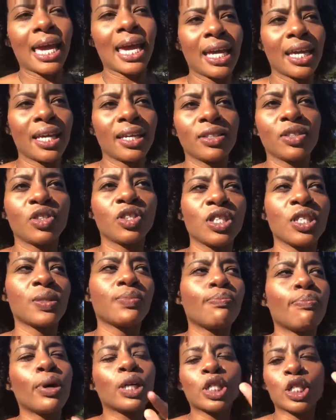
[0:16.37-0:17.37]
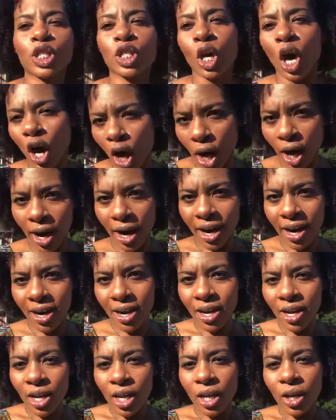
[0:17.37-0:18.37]
and just
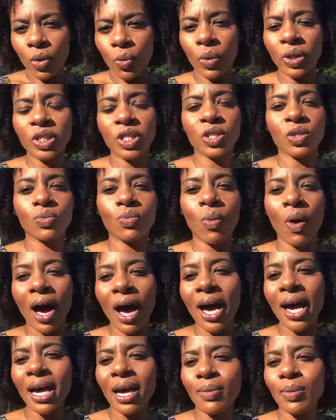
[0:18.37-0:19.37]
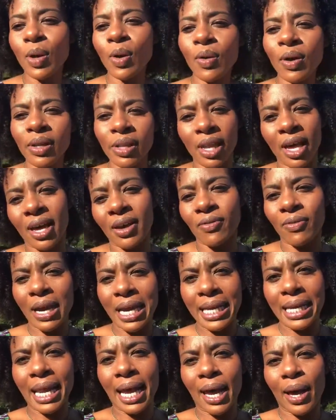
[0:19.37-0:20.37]
bizarre which is why I'm going live
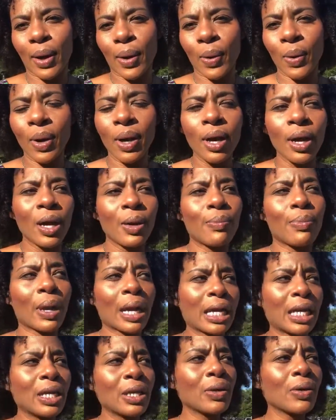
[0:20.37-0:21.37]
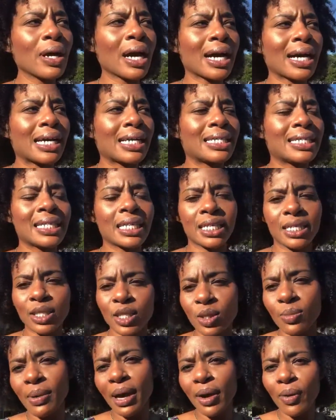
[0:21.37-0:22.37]
right now, bringing you guys
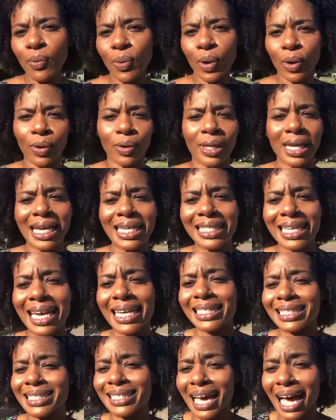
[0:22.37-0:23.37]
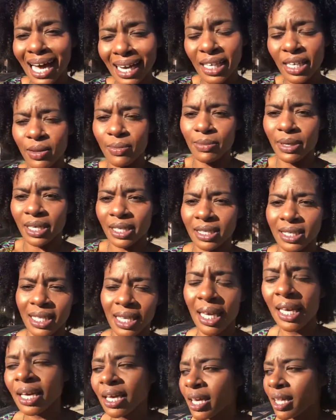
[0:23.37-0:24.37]
into my world as I
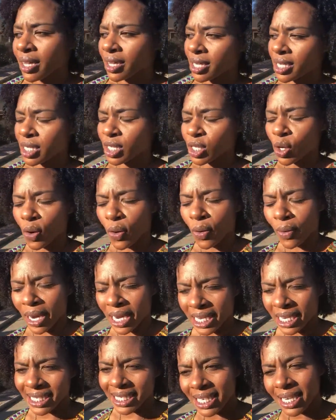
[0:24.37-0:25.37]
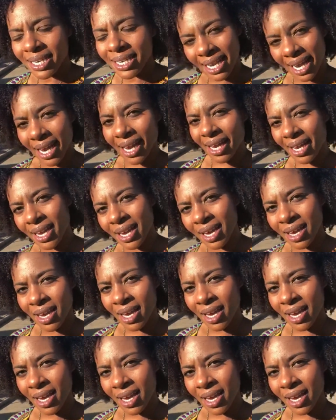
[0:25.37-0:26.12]
document this crazy day